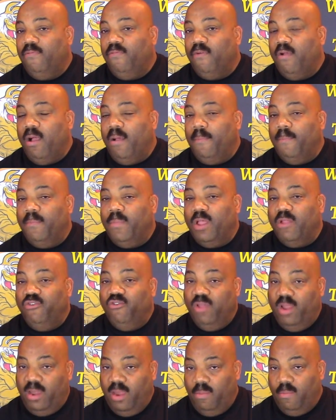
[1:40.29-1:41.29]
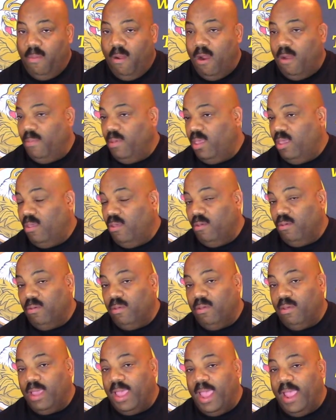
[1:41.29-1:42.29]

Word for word: from Adrenaline Barbecue.